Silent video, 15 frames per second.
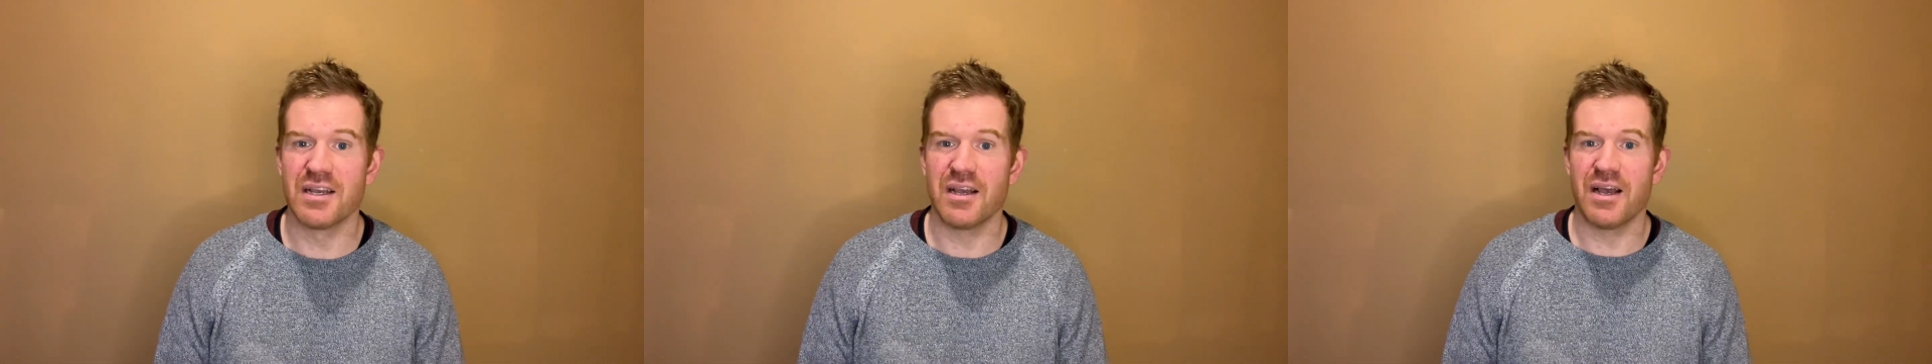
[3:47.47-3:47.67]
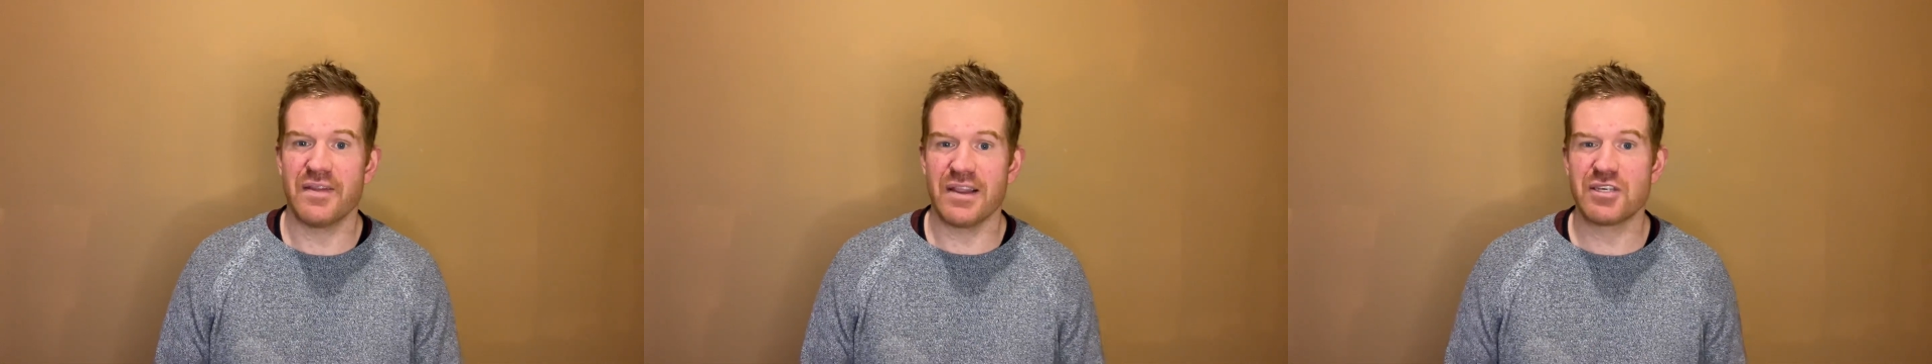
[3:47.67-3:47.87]

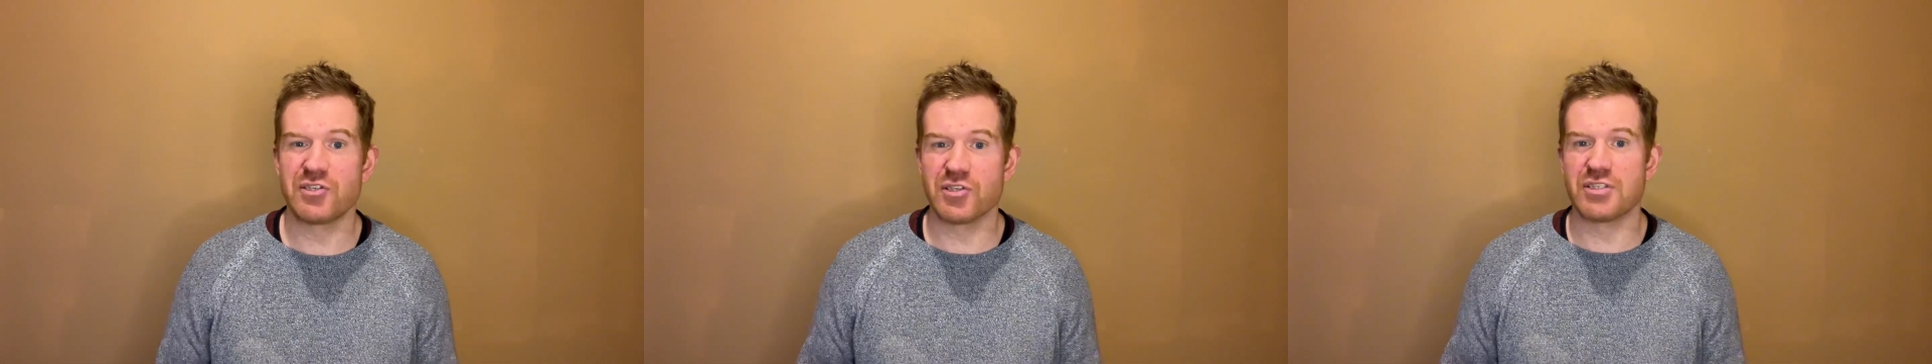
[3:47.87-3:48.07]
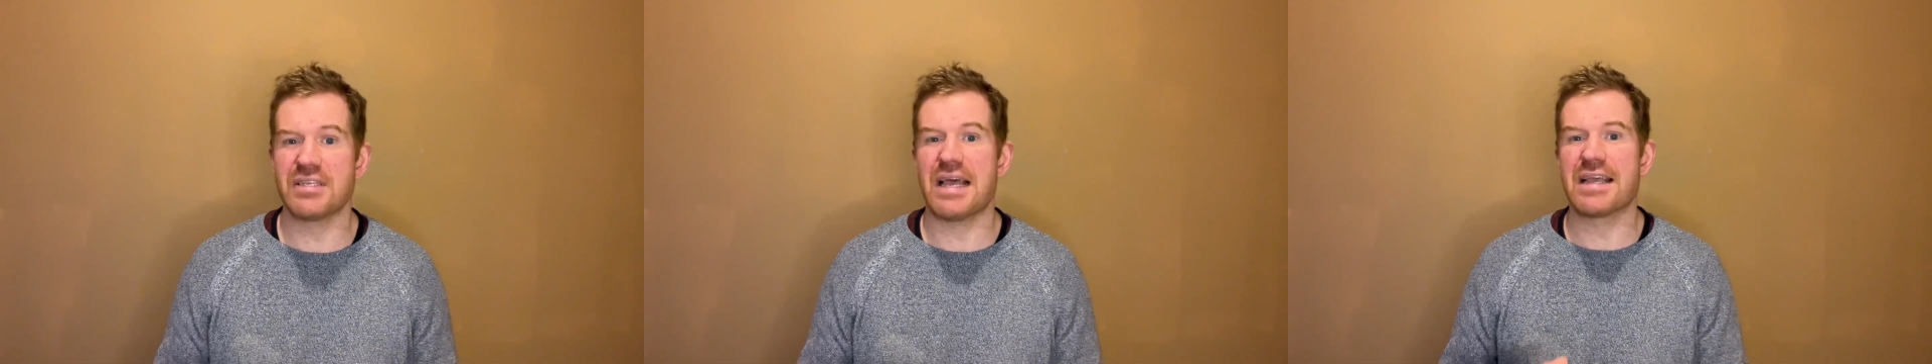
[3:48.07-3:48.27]
and they
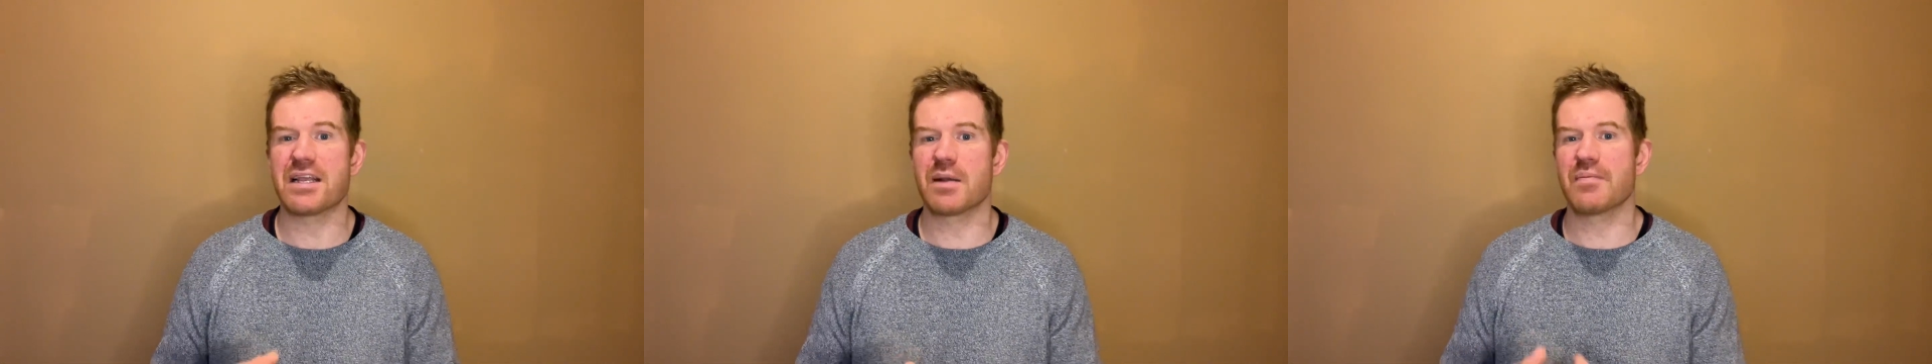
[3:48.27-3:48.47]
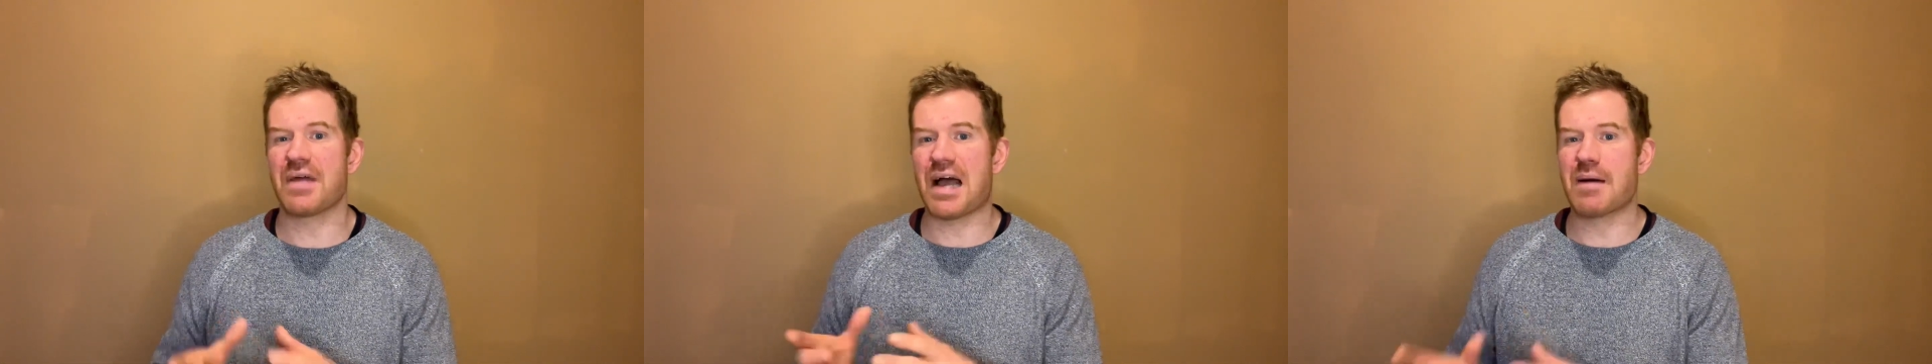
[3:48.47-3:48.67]
should take
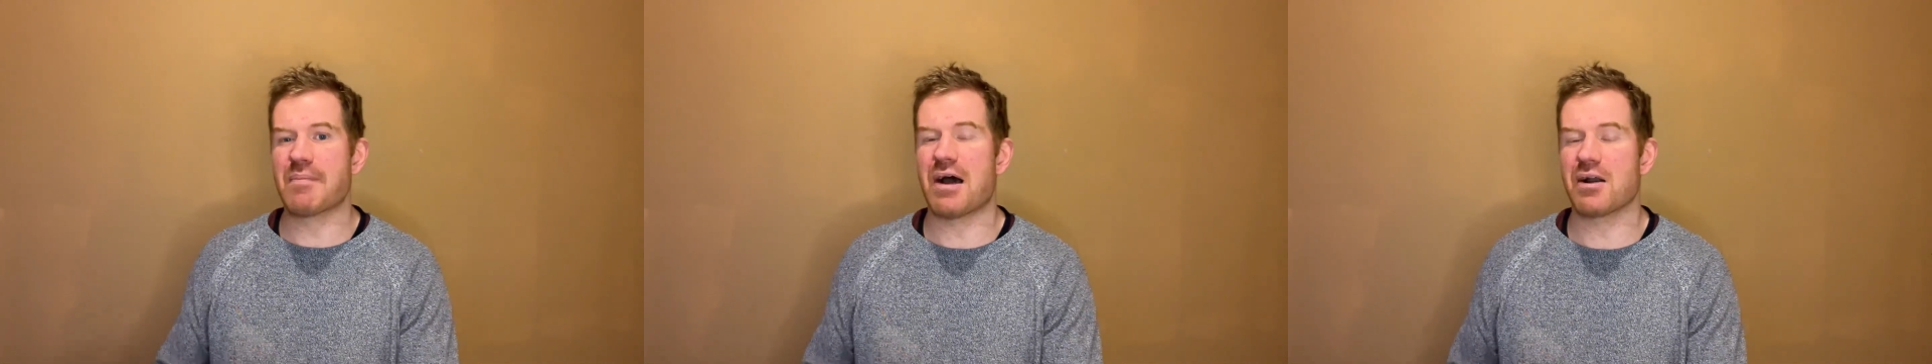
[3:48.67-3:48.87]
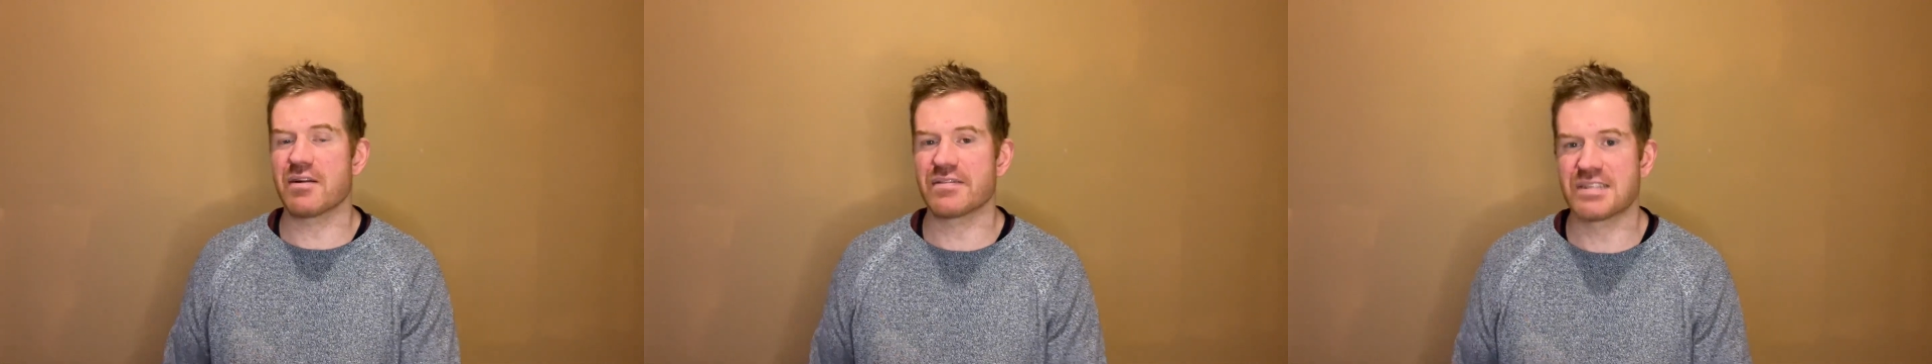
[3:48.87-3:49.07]
up that
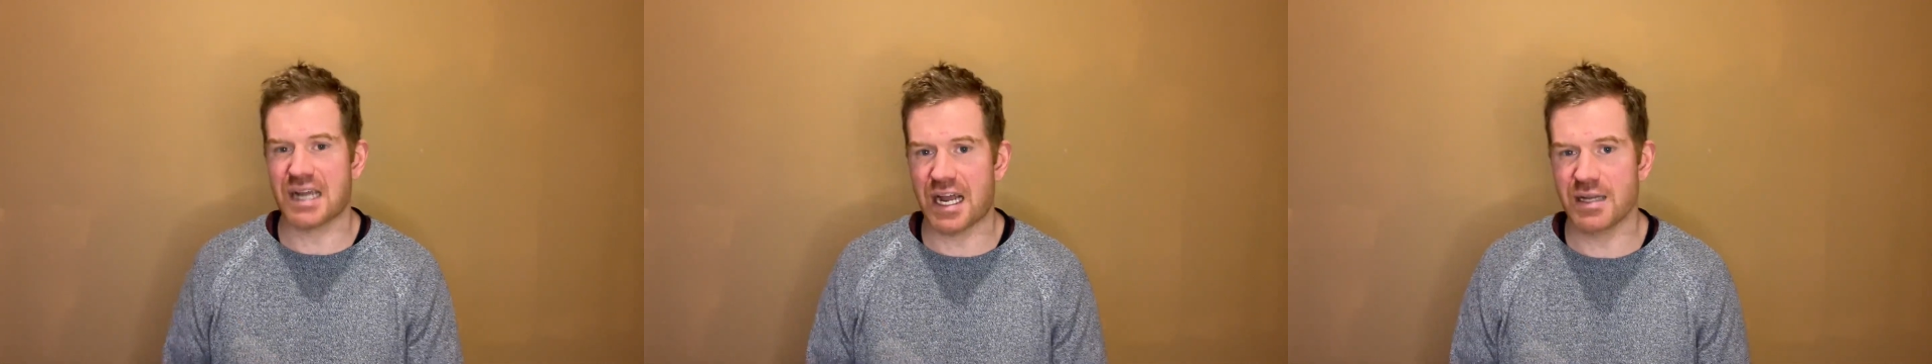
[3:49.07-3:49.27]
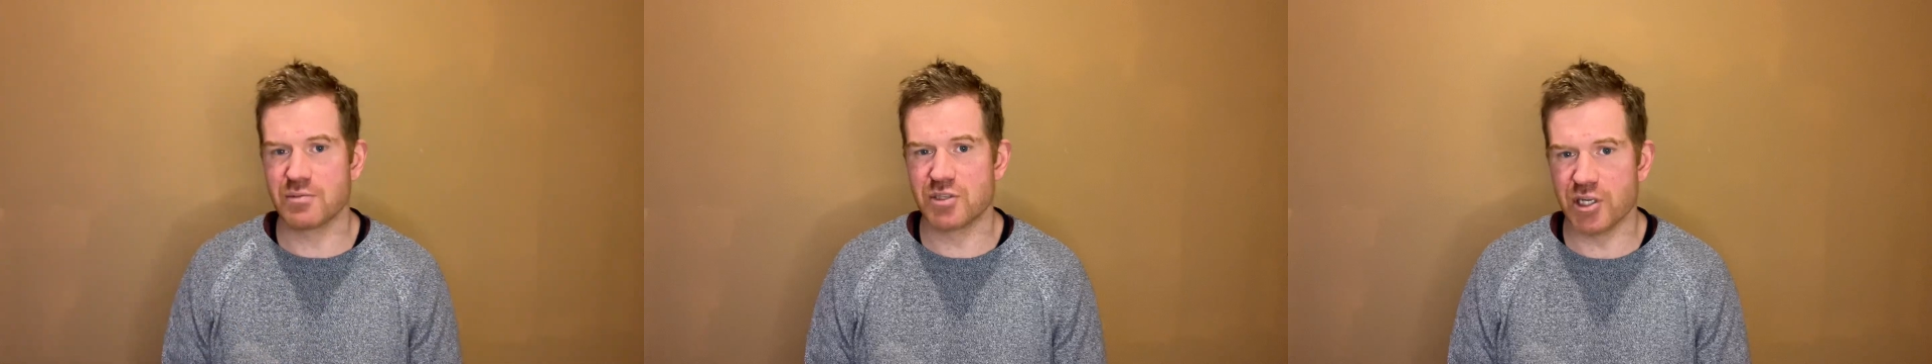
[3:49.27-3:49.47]
amount of
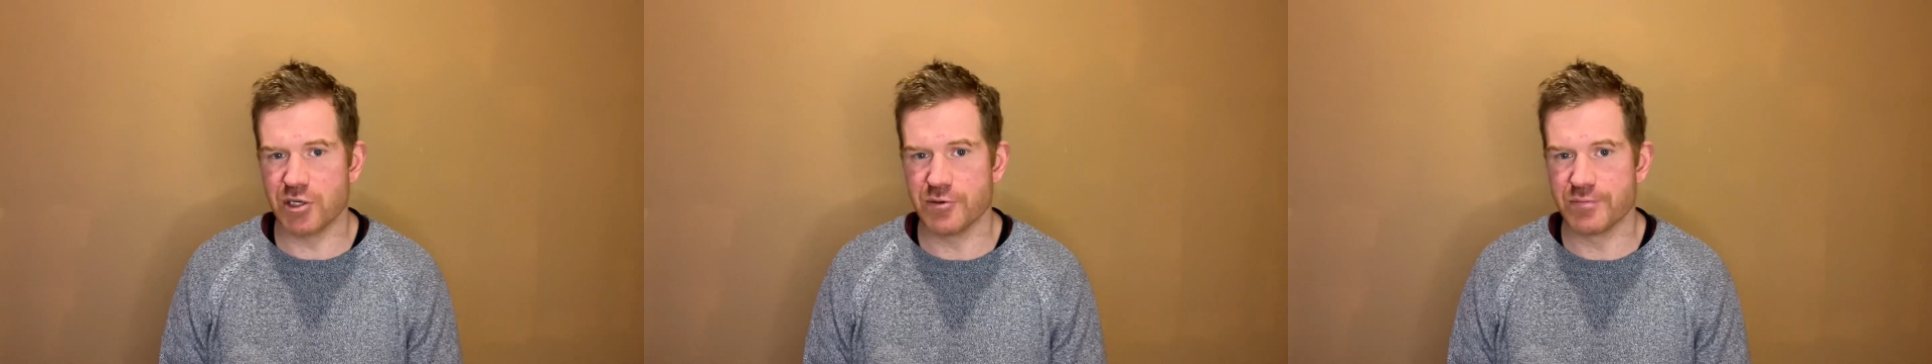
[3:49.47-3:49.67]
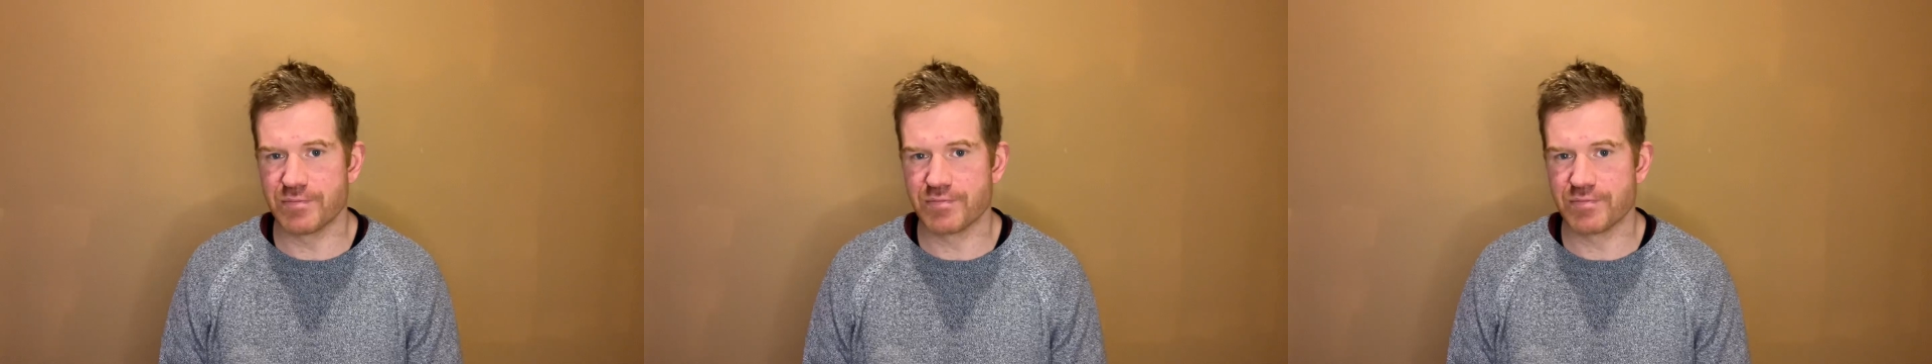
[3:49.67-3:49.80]
time too.